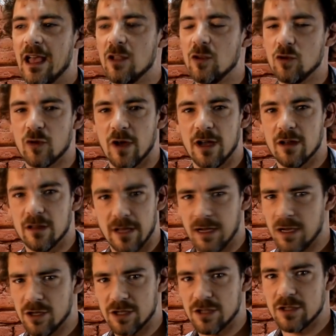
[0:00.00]
and you try to
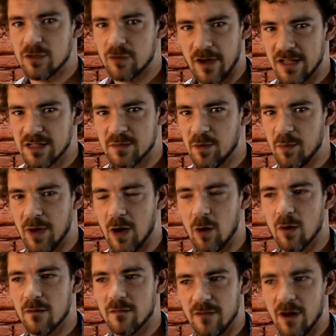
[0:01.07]
like adjust the transmit
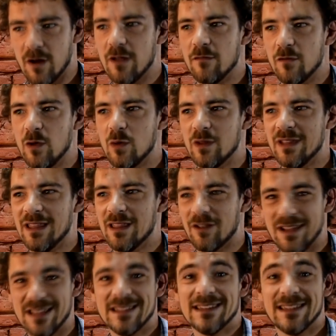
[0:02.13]
power, very frequently
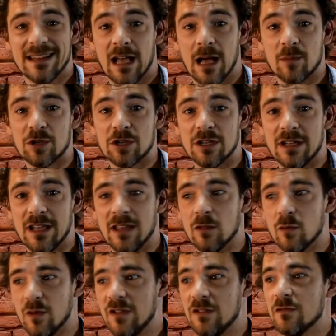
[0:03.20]
there isn't an option,
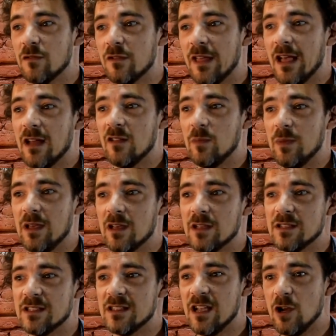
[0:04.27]
and the reason for that is
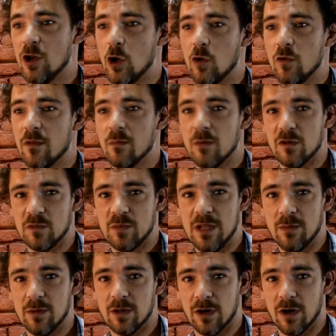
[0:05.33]
because they know that most
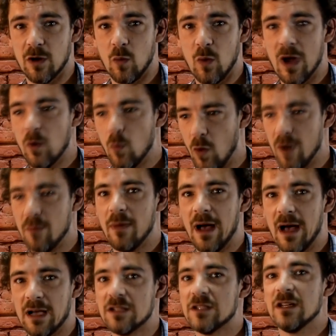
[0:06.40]
people are going to want one
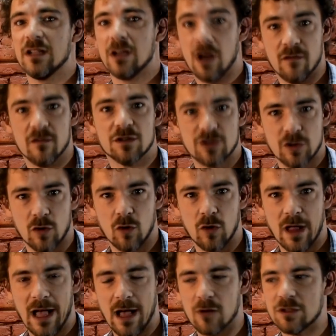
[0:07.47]
box and it covers their
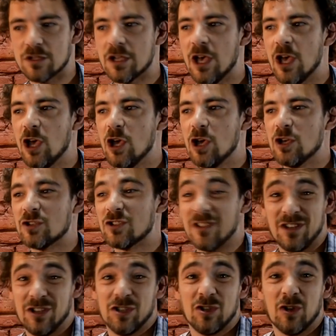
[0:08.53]
whole house. So
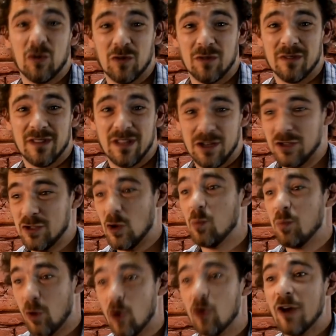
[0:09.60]
they just don't they just
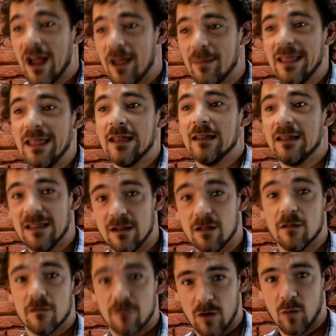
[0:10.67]
don't program in
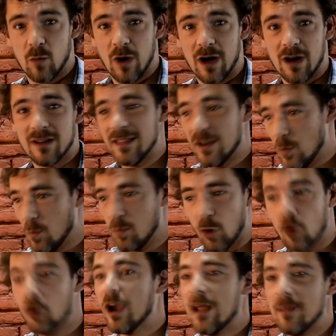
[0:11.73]
into the firmware. They don't
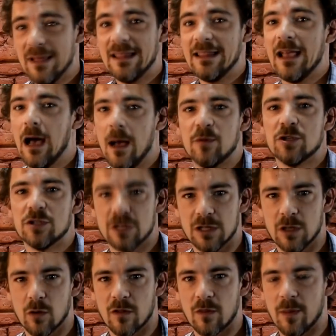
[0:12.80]
program in the option
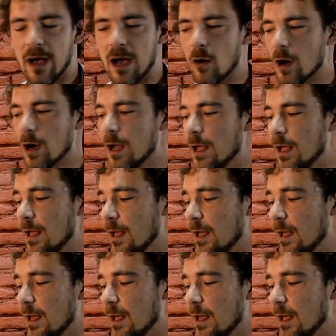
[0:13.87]
to lower the power.